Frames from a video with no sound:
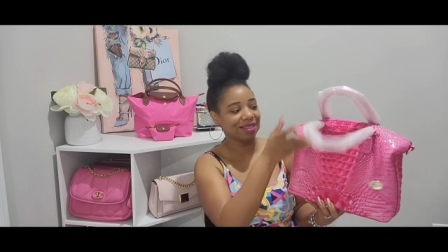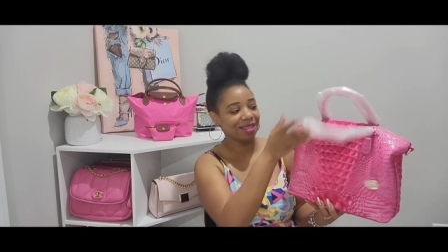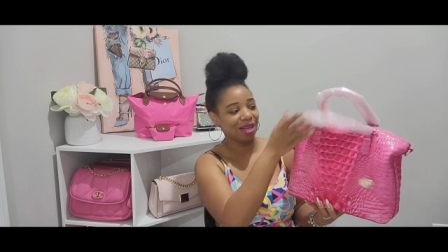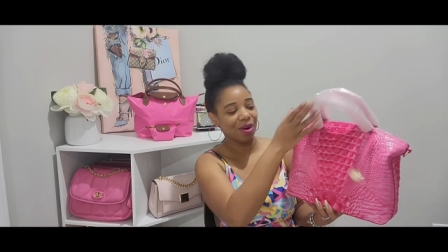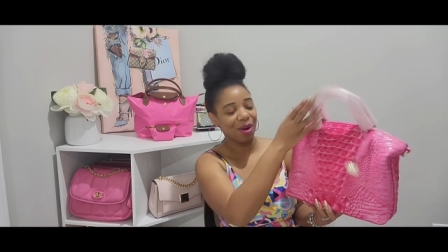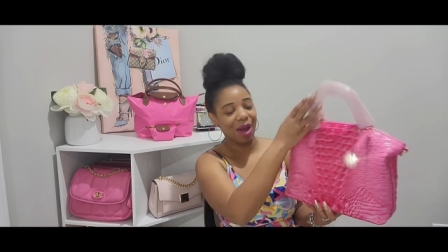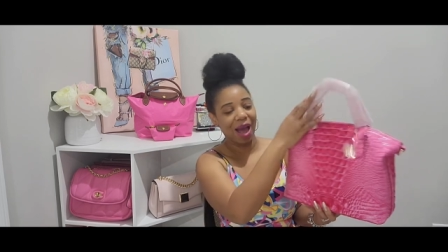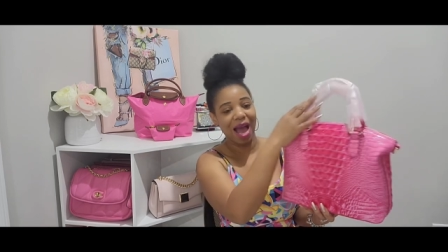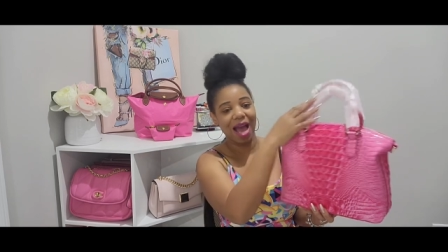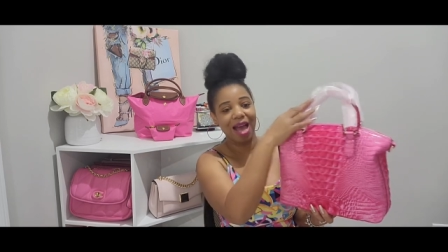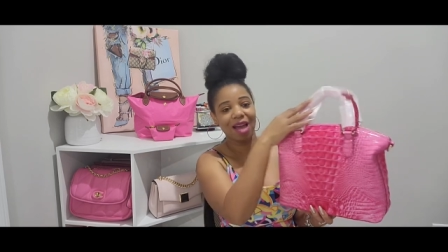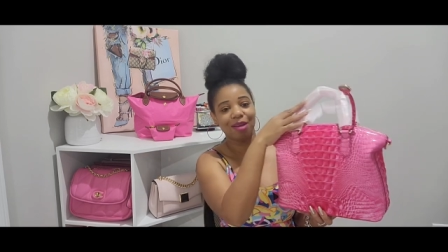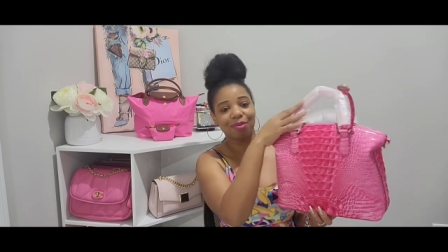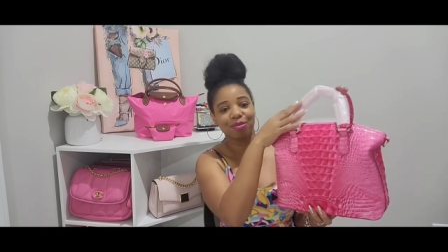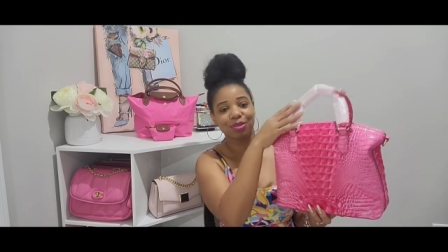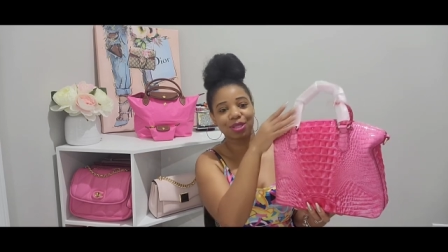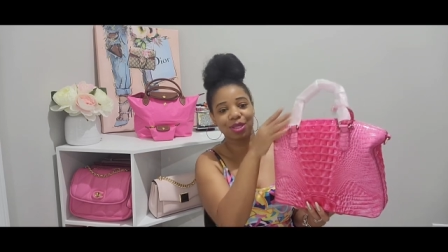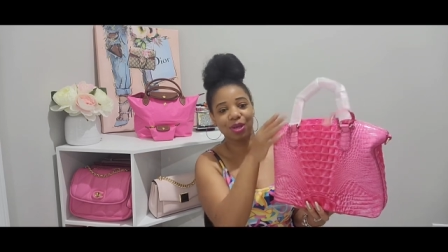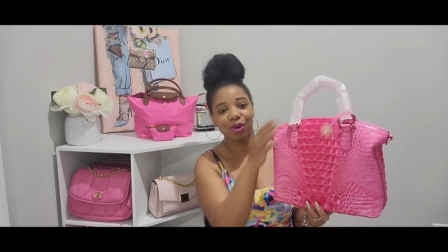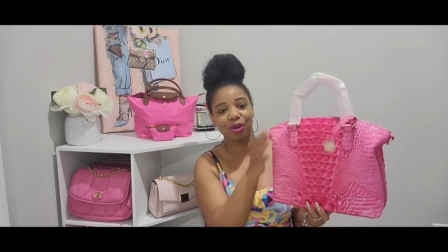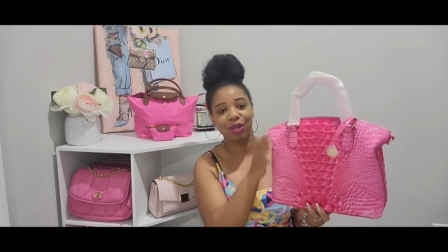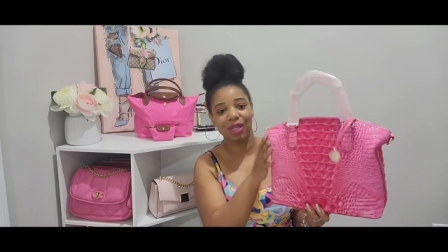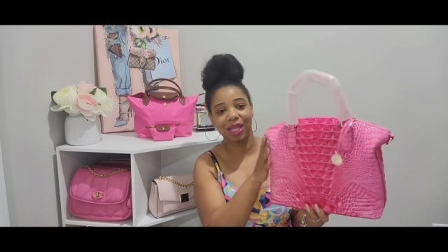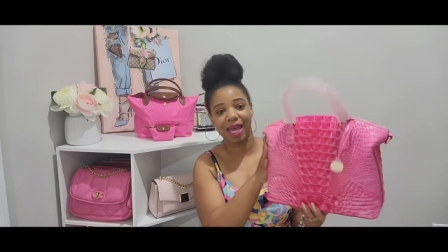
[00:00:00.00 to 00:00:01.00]
So I am
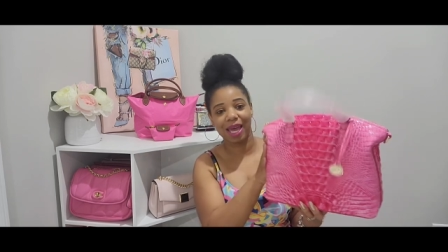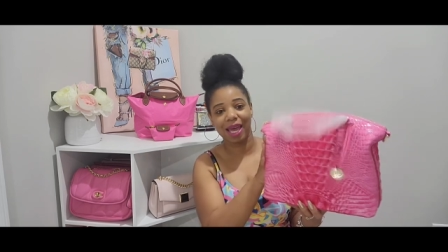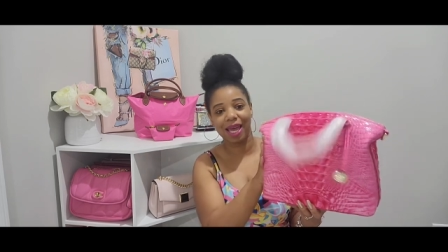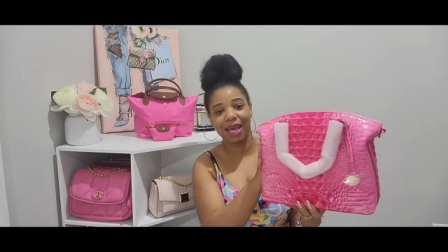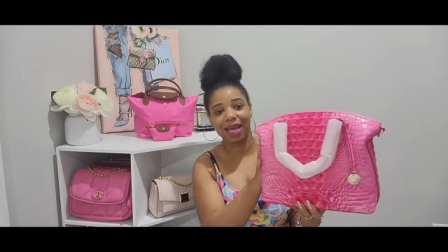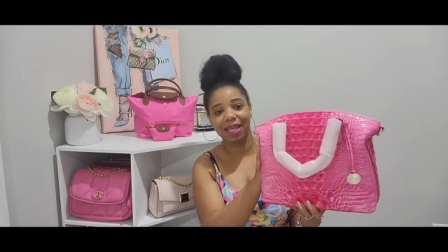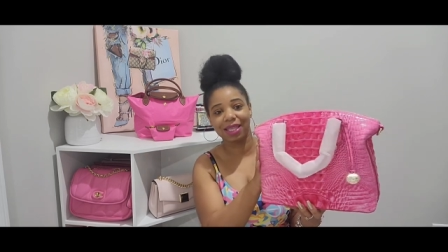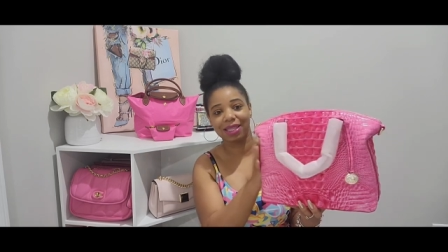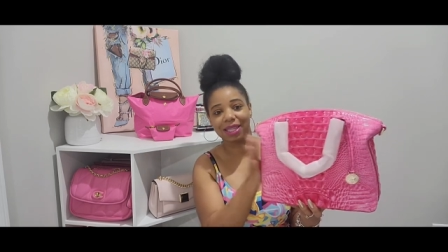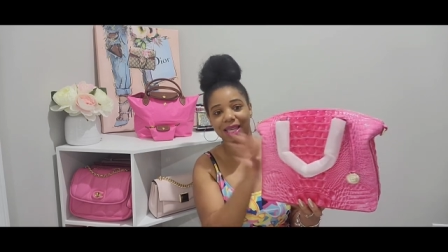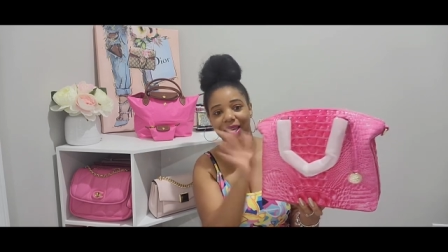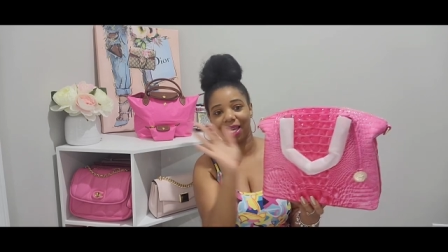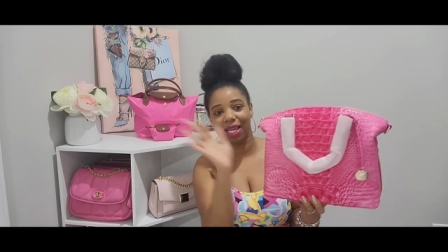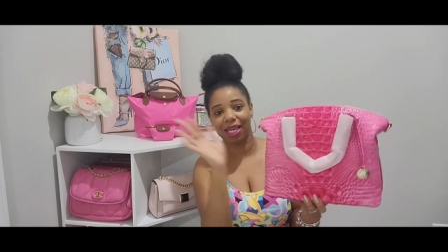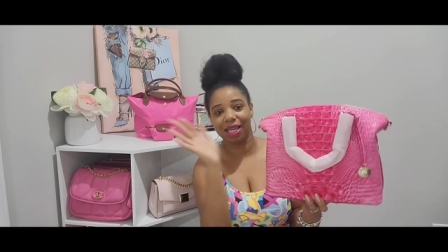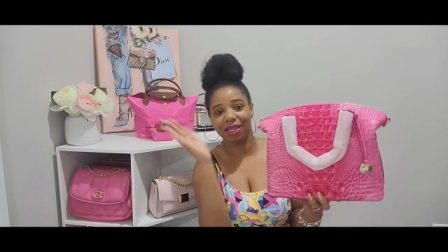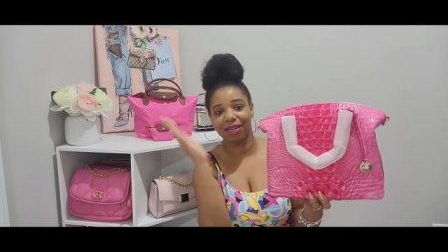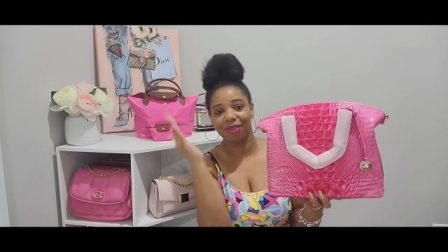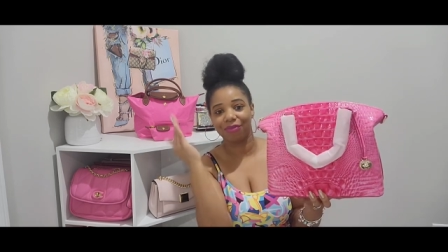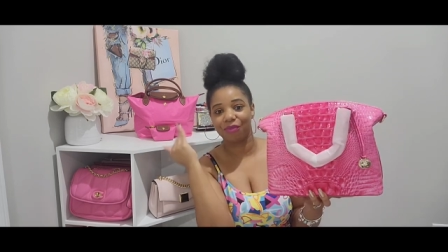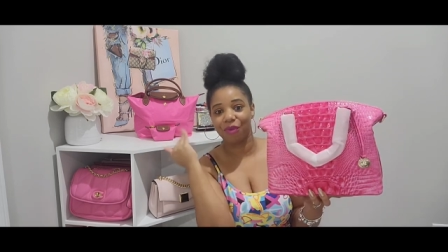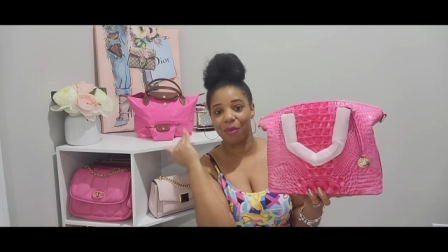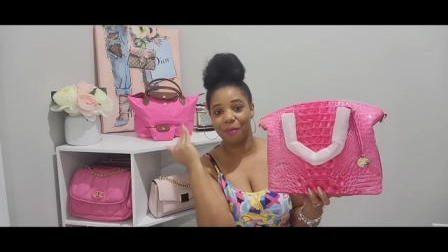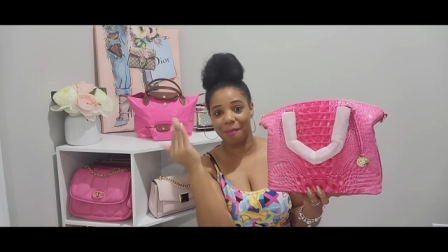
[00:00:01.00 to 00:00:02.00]
so glad
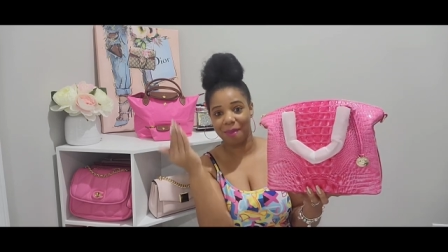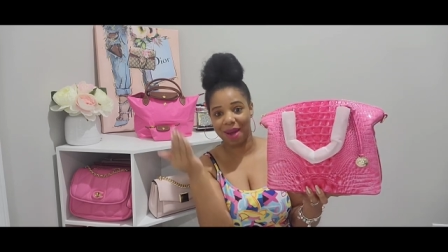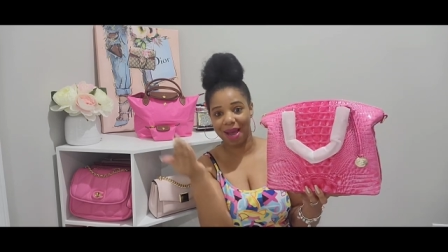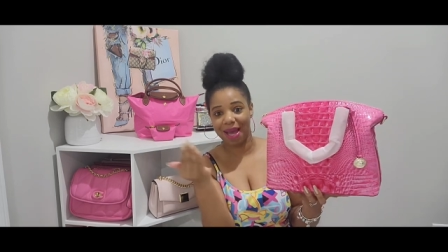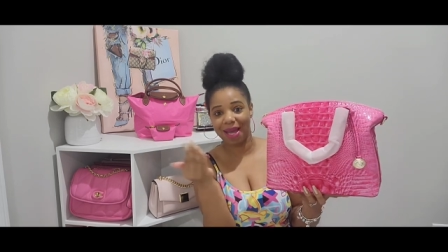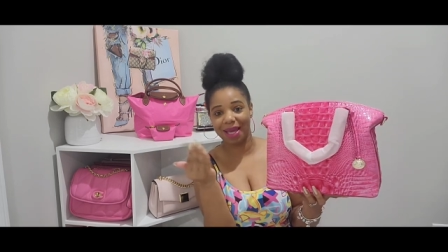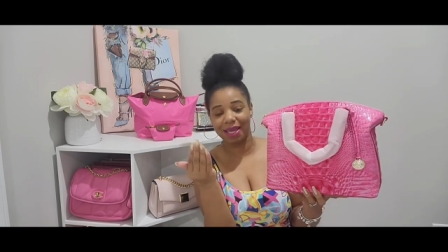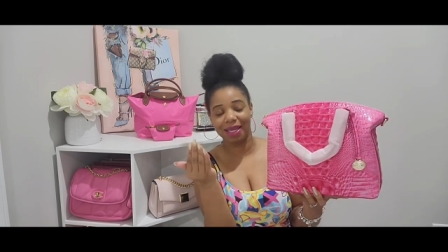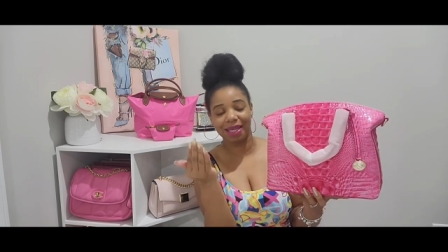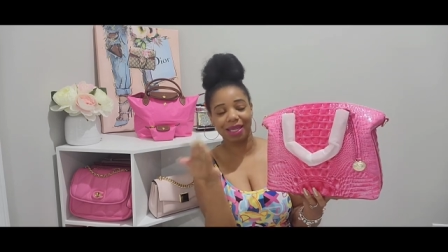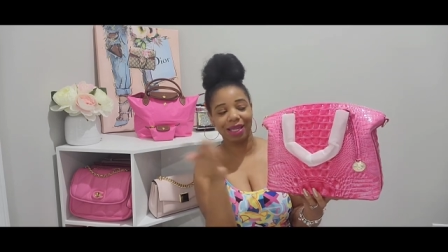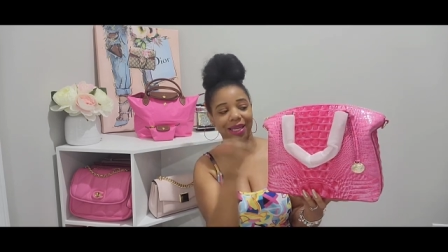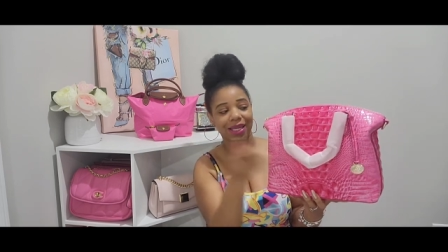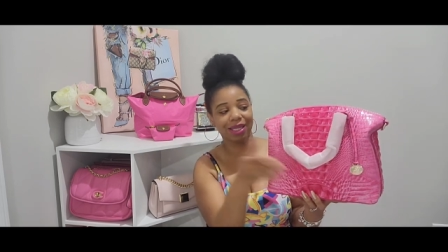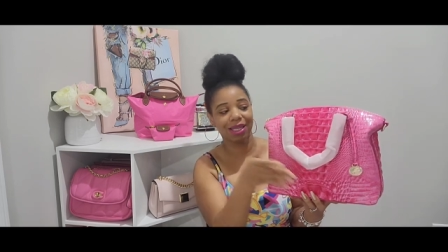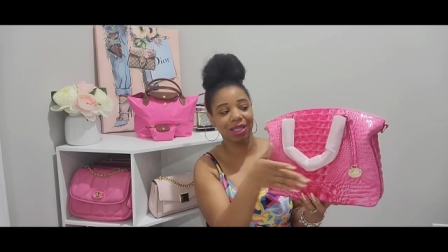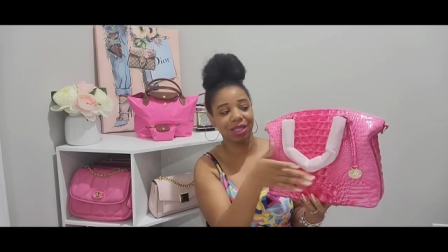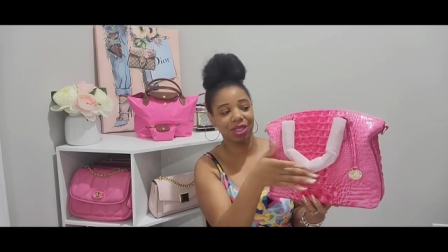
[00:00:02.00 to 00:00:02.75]
that from my end,